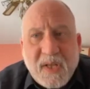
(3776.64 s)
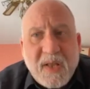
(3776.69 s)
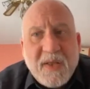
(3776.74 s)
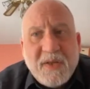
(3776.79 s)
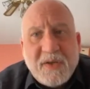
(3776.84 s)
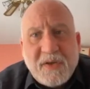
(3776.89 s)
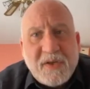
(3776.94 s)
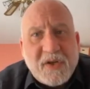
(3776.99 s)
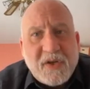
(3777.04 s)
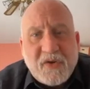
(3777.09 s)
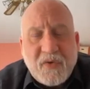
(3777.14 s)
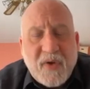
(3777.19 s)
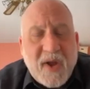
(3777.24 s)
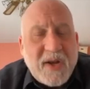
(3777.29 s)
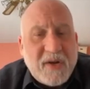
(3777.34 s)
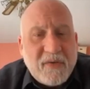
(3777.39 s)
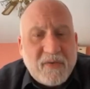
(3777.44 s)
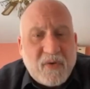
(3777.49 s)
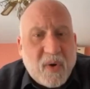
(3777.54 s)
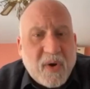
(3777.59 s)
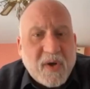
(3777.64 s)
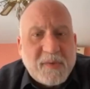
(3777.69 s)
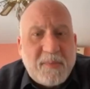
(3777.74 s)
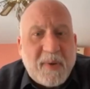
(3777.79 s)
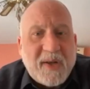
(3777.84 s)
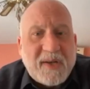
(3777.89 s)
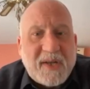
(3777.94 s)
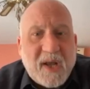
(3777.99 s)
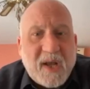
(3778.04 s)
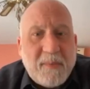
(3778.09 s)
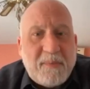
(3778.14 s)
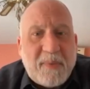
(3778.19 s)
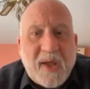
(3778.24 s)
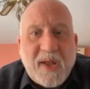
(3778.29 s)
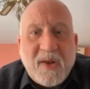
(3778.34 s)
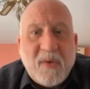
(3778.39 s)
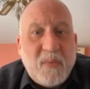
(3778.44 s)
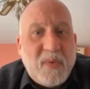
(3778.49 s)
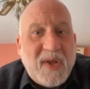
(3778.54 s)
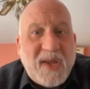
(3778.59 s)
This is a trend, of course, but
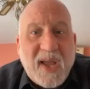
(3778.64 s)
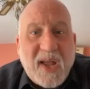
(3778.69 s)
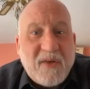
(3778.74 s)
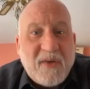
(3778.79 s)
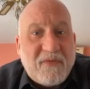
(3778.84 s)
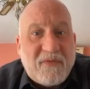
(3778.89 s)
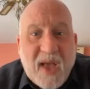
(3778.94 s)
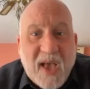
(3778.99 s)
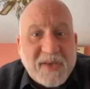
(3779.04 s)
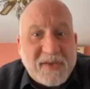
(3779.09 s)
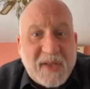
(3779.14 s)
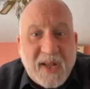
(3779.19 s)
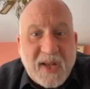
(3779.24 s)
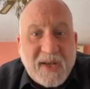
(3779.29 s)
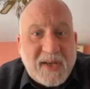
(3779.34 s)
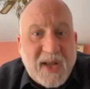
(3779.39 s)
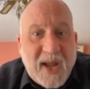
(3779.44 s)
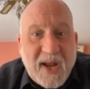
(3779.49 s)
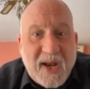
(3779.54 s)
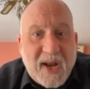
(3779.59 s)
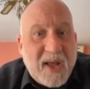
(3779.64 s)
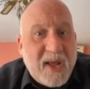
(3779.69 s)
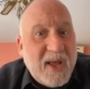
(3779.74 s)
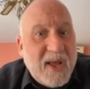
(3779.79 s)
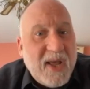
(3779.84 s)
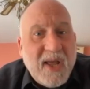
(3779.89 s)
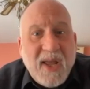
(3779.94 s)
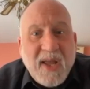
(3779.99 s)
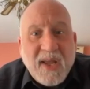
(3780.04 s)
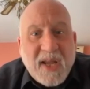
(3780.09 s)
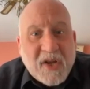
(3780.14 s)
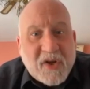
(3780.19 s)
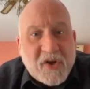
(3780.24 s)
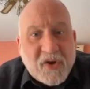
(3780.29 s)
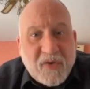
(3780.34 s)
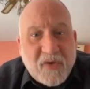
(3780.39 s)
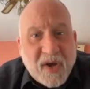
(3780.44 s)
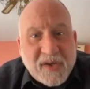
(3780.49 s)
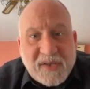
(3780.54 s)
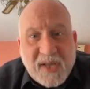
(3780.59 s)
we get fascinating data.
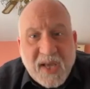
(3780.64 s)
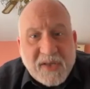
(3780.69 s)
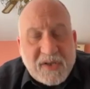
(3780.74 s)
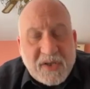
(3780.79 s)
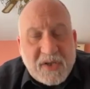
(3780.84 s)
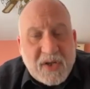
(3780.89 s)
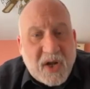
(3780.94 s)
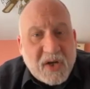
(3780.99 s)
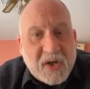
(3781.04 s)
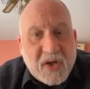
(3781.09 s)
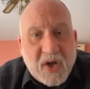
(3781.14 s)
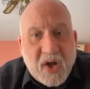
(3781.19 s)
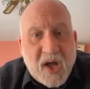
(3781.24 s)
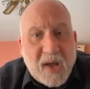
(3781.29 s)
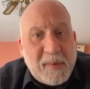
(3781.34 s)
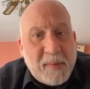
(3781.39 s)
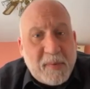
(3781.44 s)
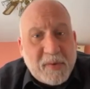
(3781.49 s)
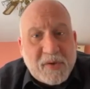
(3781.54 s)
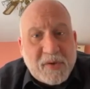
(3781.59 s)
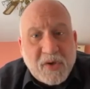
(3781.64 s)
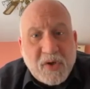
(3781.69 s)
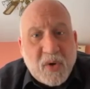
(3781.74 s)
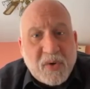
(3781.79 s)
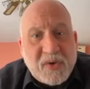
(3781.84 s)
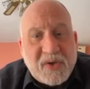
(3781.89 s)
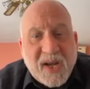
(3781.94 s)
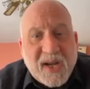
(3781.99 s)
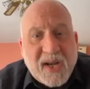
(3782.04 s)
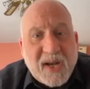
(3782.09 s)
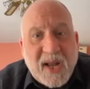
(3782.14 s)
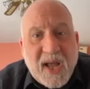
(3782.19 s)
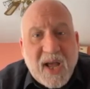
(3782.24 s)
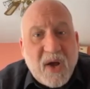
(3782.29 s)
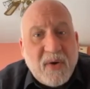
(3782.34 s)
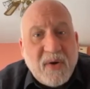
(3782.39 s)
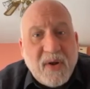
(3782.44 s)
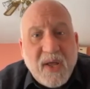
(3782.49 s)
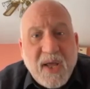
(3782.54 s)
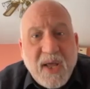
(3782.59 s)
Getyourdrugstested.com. People should go check it
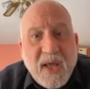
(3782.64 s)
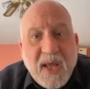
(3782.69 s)
out.